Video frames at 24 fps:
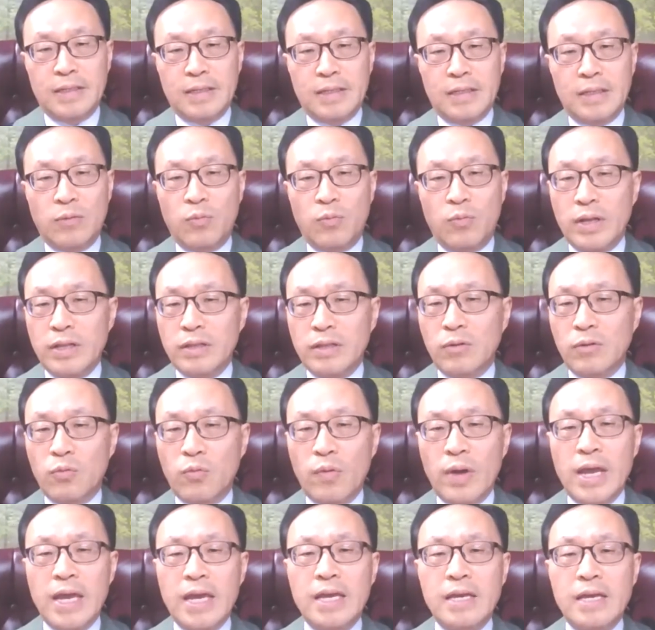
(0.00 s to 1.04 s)
that when the
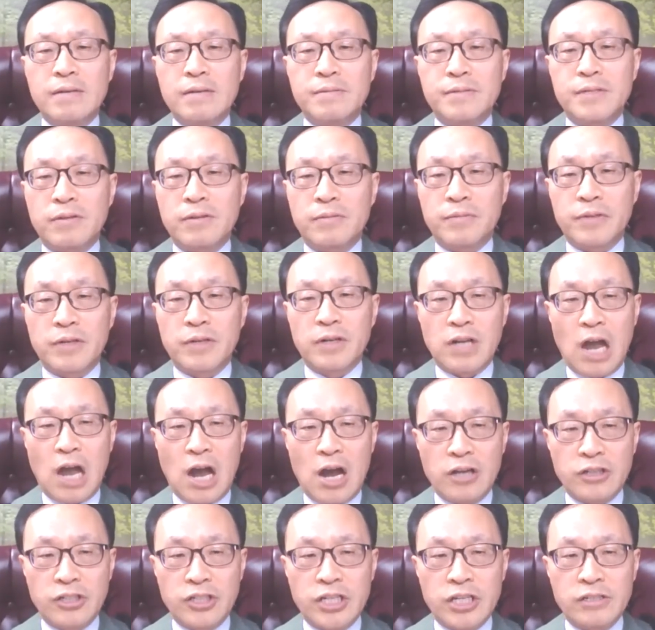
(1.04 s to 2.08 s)
waves of her
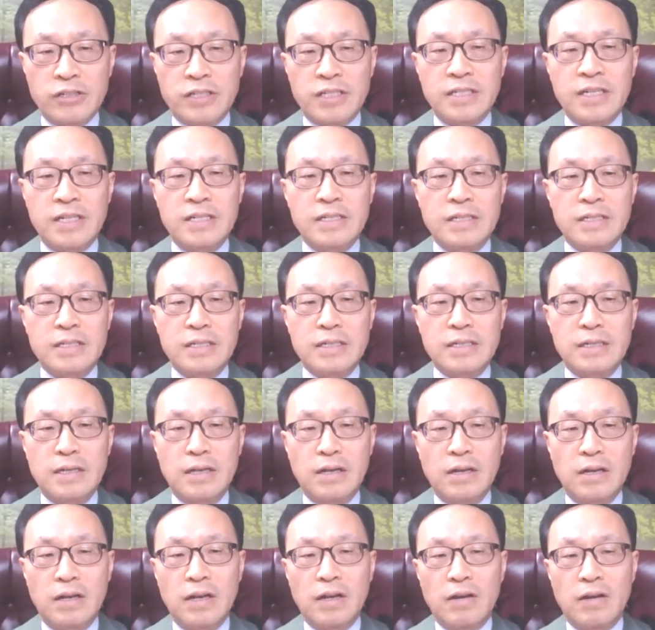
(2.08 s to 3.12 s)
consciousness
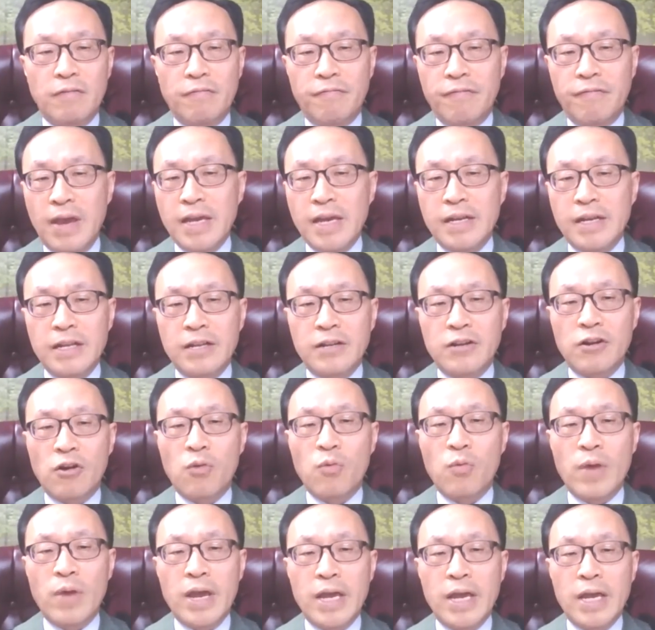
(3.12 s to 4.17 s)
faded
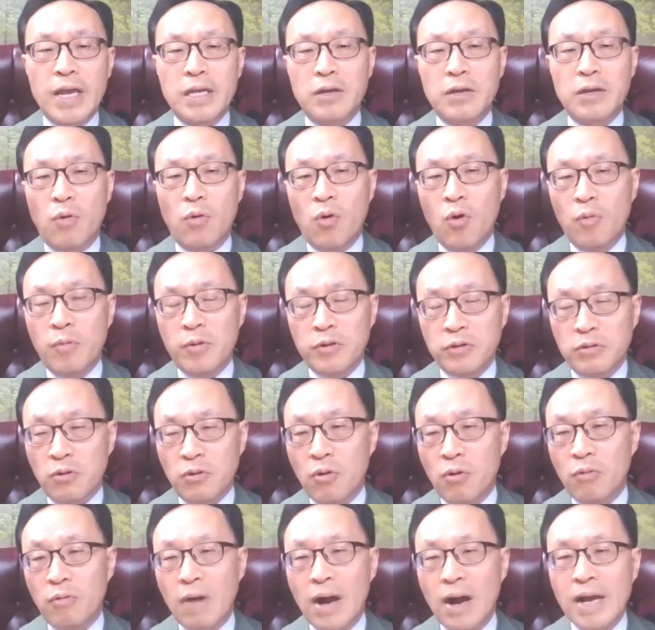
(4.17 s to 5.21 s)
away over the
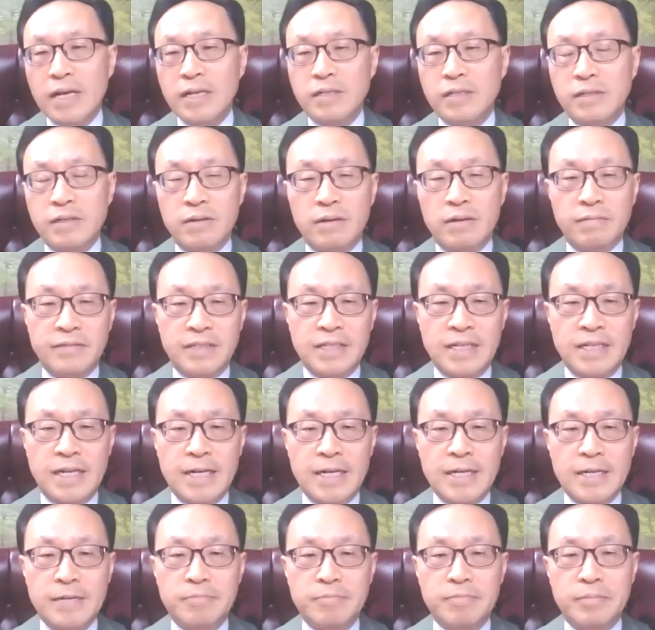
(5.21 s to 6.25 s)
horizon of
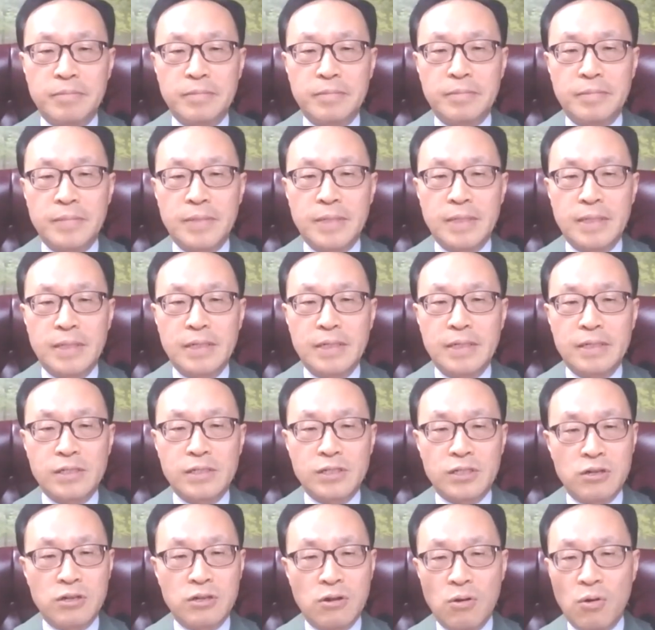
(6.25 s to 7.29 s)
time,
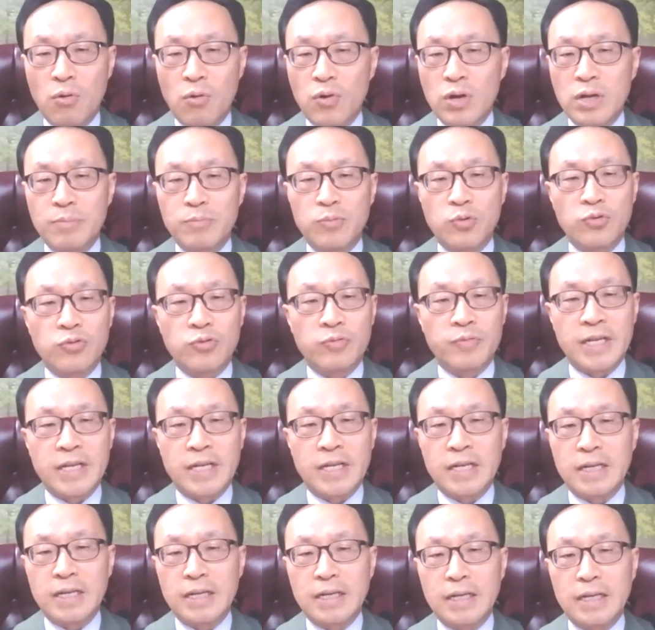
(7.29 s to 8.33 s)
slowly
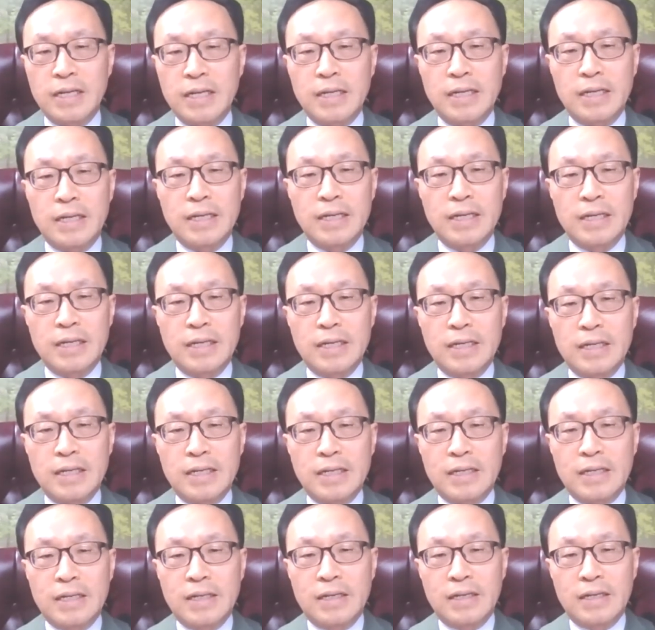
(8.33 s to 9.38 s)
moving,
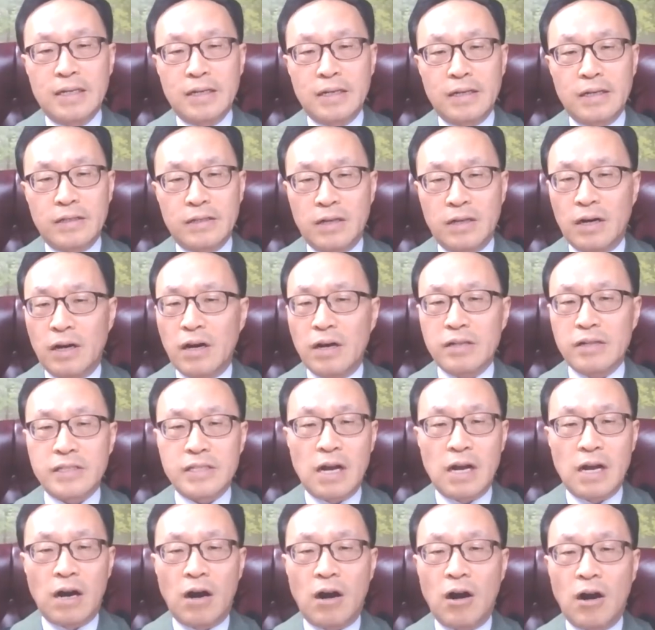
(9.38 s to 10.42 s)
and God's
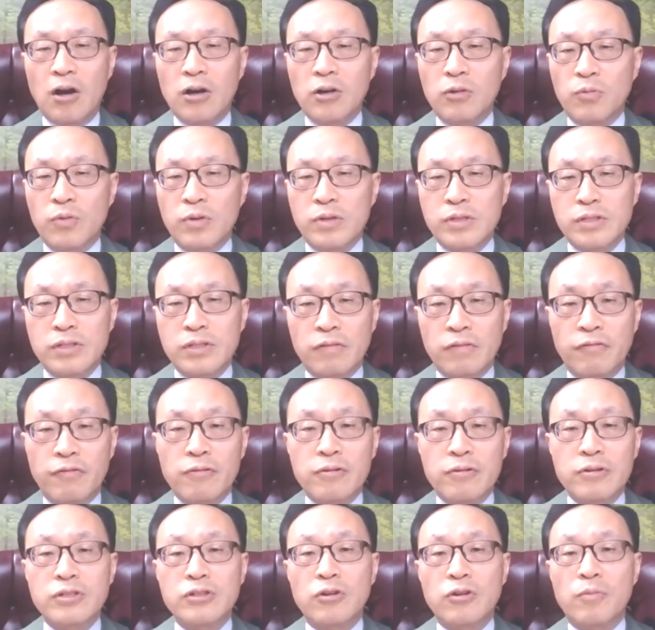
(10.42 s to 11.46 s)
heart was the
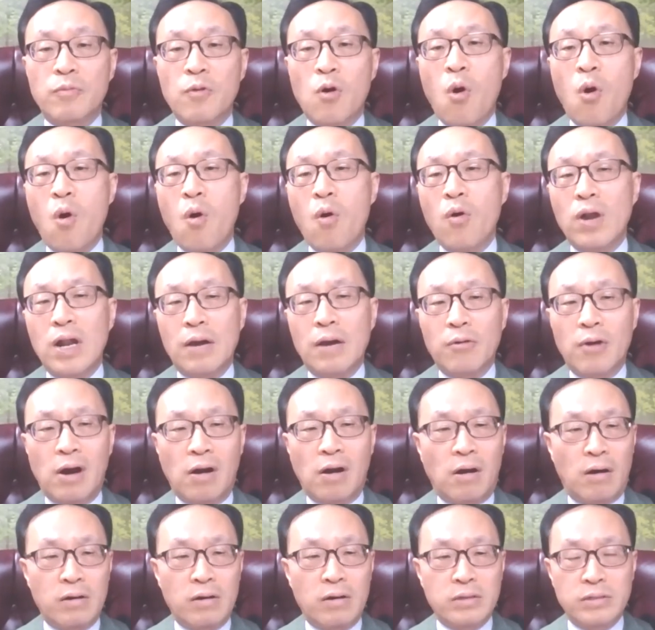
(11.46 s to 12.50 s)
first of all our
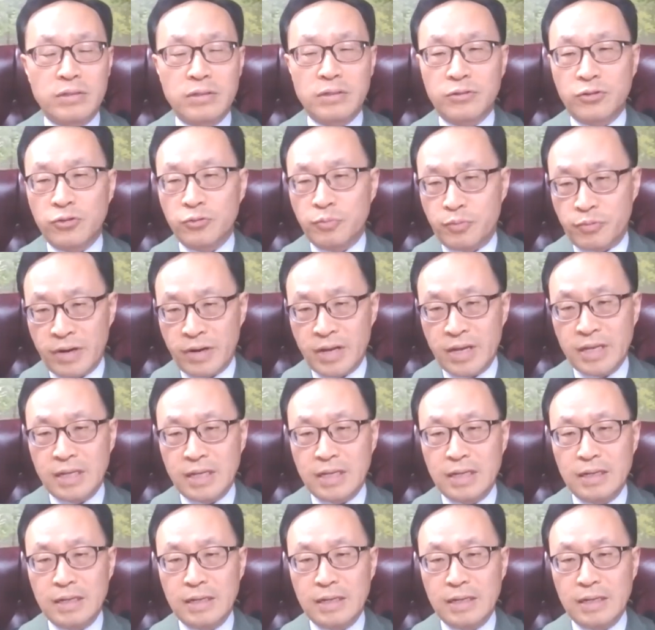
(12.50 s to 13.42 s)
hearts to break.